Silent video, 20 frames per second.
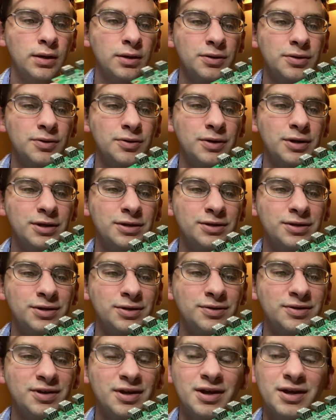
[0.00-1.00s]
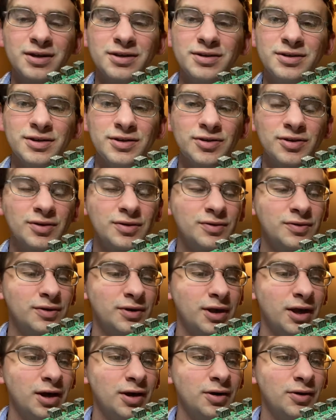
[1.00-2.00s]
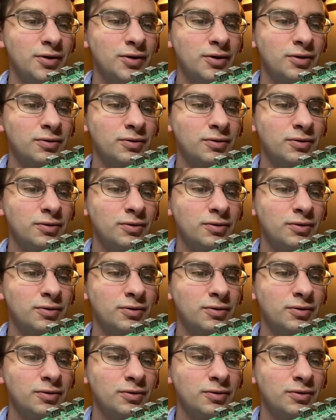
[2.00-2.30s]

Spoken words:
you'll get to change those out.